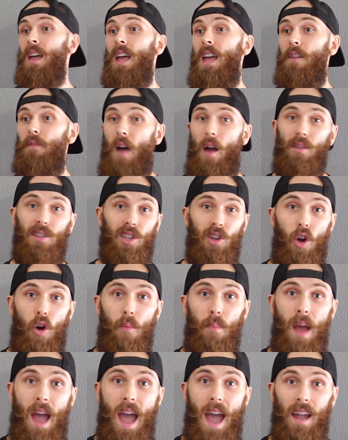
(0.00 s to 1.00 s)
If I was to
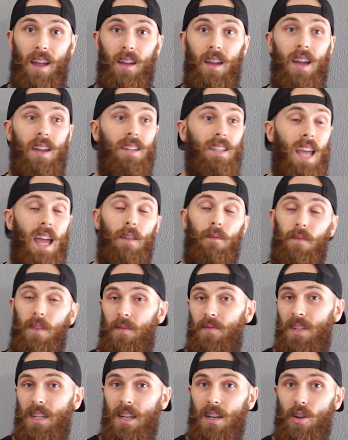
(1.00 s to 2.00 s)
go back 10,
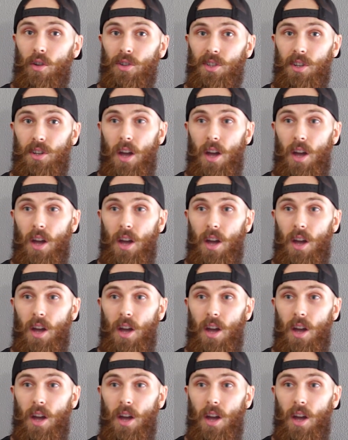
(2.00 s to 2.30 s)
15 years